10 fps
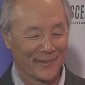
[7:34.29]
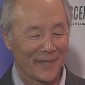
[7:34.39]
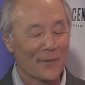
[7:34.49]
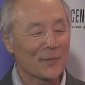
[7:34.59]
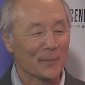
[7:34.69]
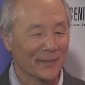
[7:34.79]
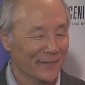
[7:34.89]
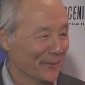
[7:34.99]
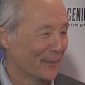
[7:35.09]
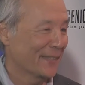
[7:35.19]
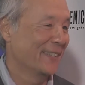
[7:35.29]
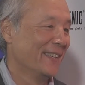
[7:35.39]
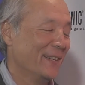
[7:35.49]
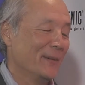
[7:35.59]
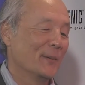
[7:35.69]
comfortable with
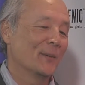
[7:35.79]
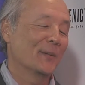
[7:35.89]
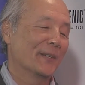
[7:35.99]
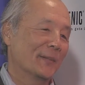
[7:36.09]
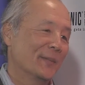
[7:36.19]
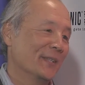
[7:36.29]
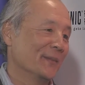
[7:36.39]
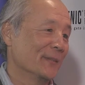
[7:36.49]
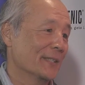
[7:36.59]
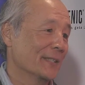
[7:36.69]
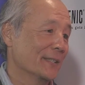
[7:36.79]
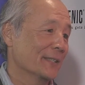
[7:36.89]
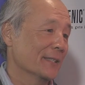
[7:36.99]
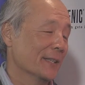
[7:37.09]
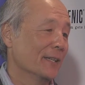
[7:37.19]
what we were up to was
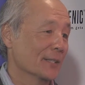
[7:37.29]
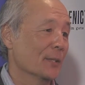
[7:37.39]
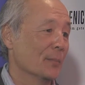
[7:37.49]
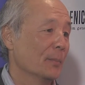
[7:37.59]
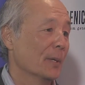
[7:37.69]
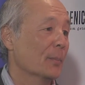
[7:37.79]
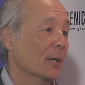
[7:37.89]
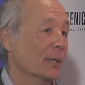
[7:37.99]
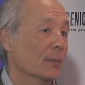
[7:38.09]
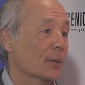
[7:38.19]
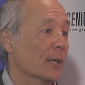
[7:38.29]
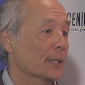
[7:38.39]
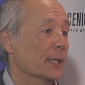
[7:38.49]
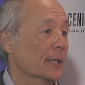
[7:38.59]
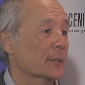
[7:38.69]
also a part of the
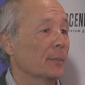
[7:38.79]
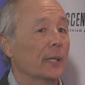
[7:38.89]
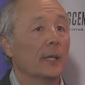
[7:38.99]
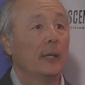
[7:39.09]
process. But